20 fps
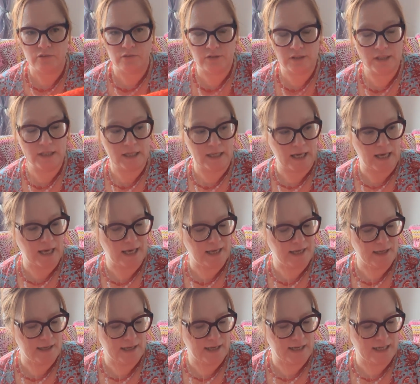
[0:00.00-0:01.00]

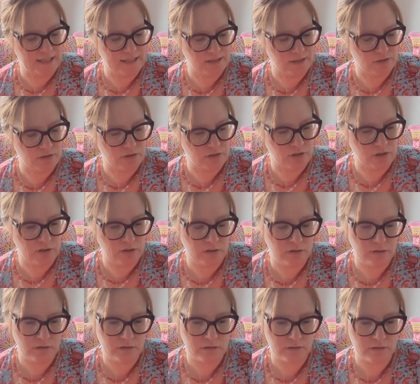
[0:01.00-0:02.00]
DK, and
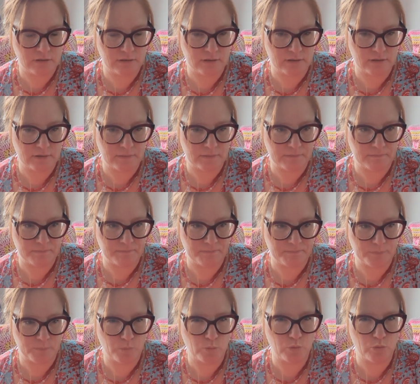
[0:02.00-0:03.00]

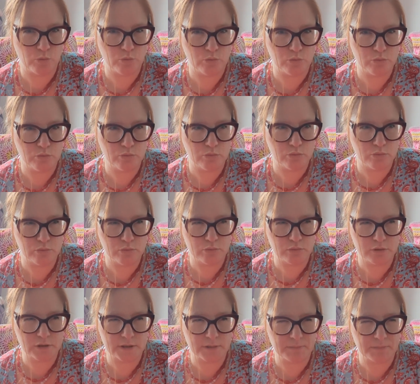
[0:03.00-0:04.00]

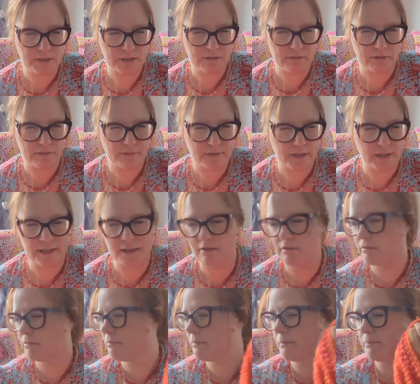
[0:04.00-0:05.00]
wool something or other. I
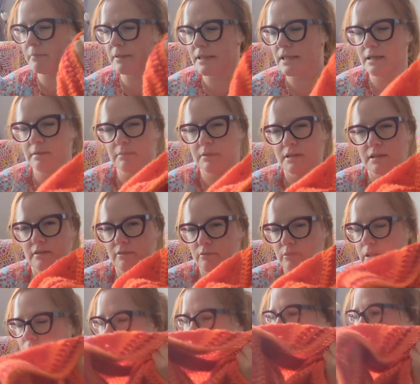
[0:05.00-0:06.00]
can't remember the name of the other
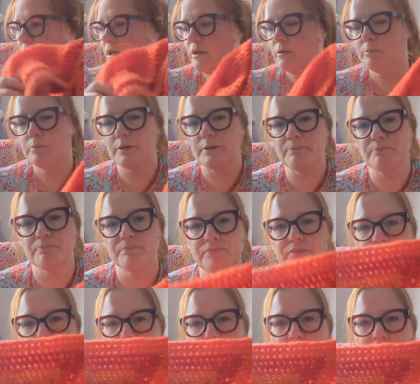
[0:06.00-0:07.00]
one, but
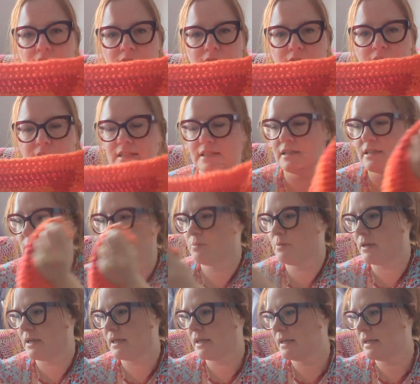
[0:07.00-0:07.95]
yeah, really nice bright